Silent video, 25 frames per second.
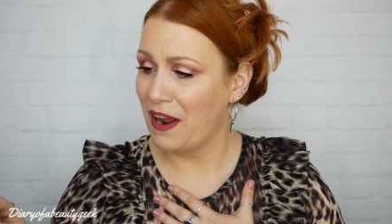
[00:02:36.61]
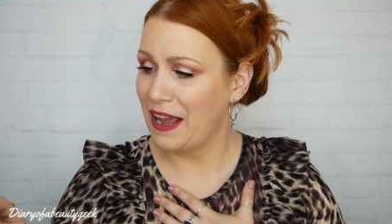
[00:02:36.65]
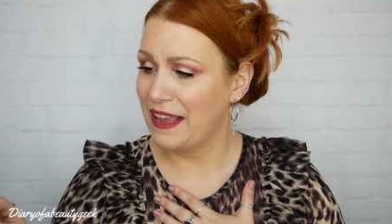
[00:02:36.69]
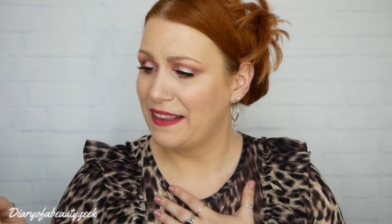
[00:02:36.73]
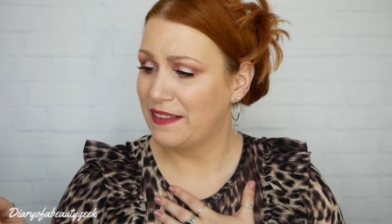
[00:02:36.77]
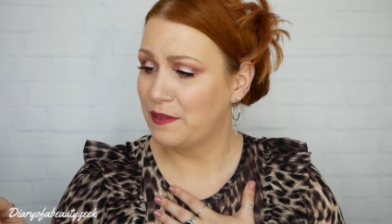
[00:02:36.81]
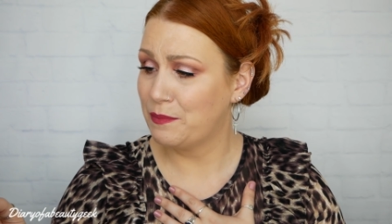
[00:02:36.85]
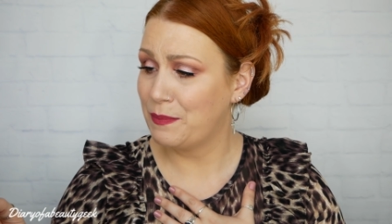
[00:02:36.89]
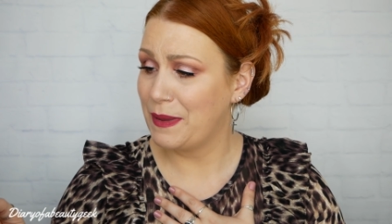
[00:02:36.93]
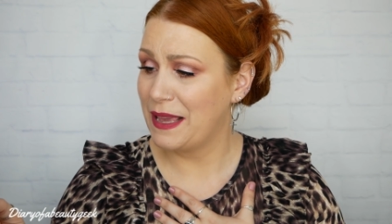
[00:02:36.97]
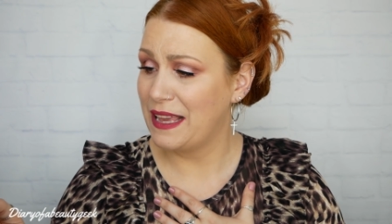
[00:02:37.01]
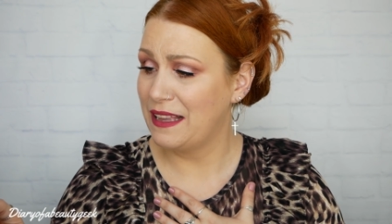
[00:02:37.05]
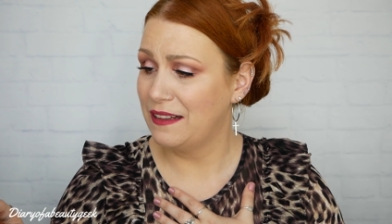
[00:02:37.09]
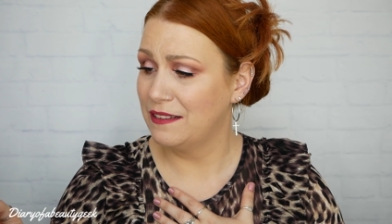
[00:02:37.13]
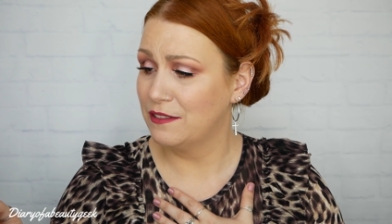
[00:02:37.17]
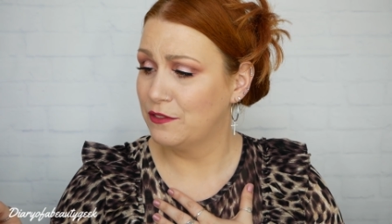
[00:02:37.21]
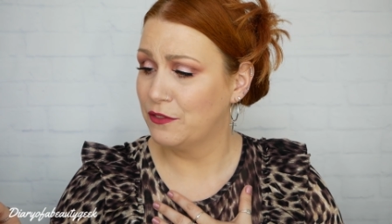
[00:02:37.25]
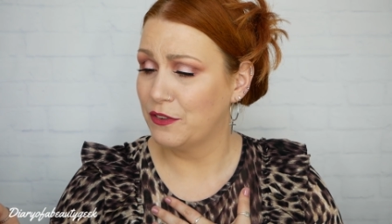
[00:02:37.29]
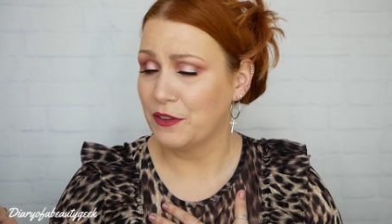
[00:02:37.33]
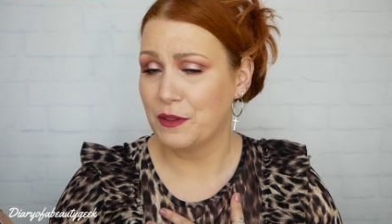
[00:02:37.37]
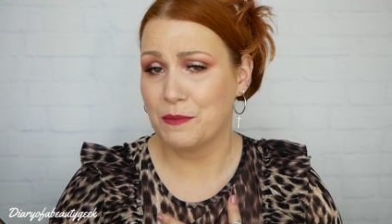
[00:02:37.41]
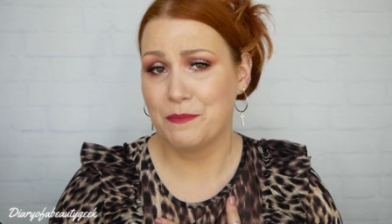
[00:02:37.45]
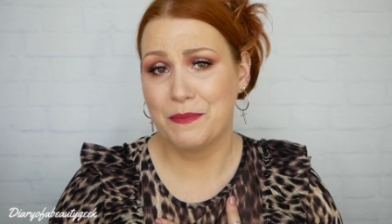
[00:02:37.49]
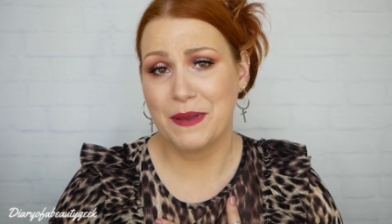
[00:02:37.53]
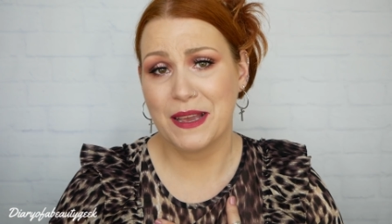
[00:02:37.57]
eyes peeled
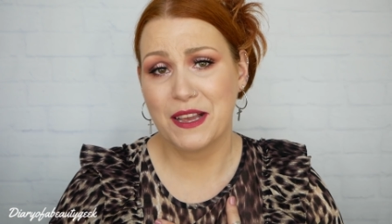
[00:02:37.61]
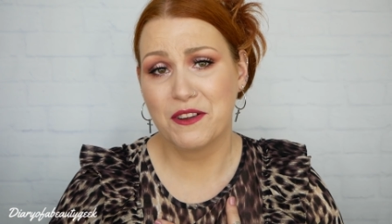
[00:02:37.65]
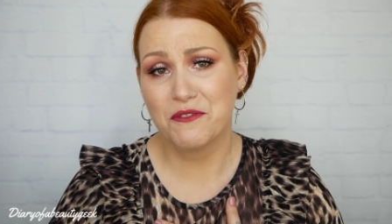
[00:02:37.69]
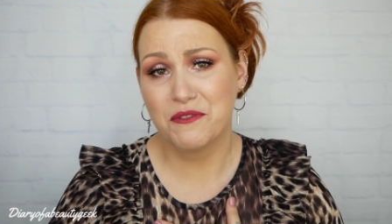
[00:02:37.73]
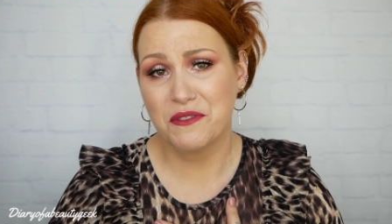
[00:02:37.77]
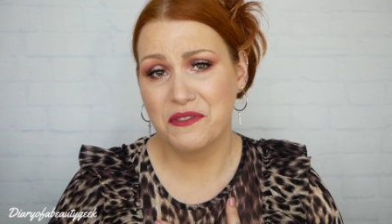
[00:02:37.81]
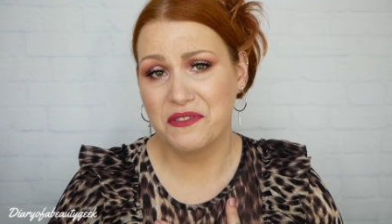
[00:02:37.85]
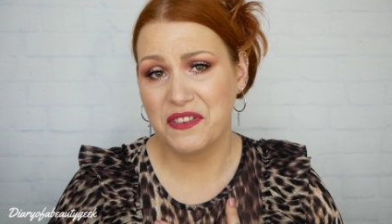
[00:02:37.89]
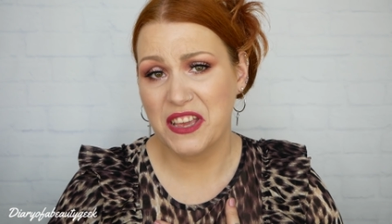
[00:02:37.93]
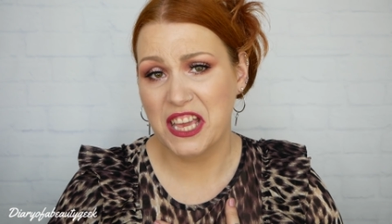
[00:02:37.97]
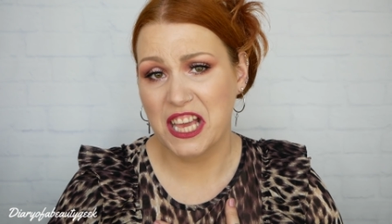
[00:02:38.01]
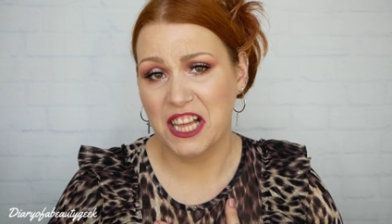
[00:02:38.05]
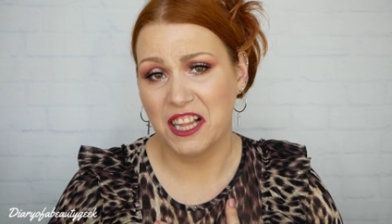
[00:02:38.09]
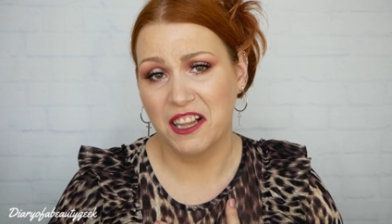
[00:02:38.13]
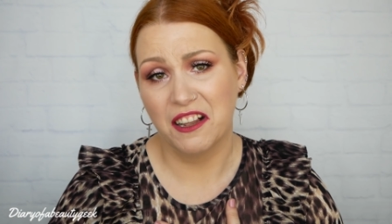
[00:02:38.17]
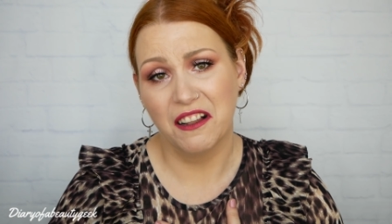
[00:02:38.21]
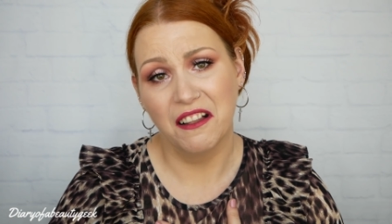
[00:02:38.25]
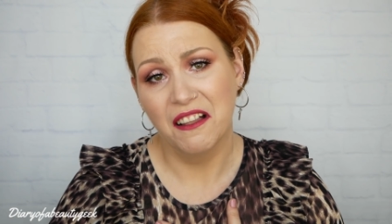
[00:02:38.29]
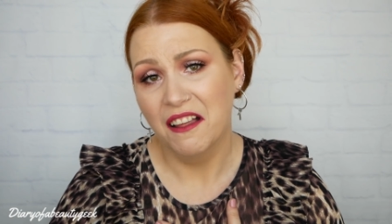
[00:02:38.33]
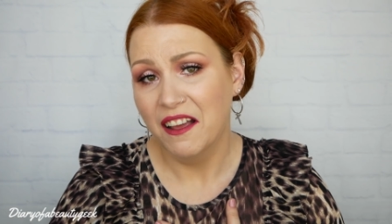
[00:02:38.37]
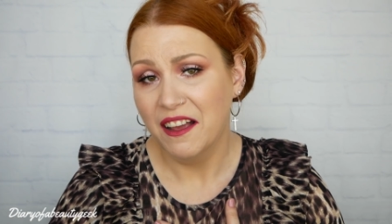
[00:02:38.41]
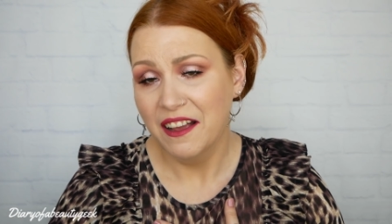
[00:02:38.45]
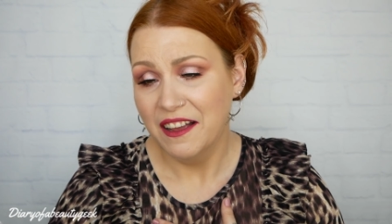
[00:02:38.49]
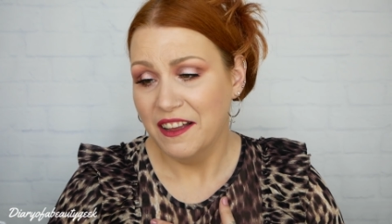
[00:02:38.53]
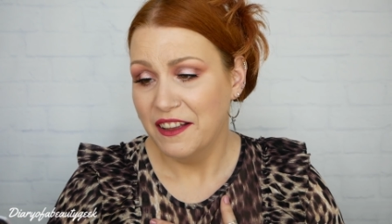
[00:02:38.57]
for the big
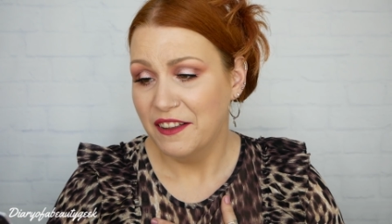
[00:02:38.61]
reveal.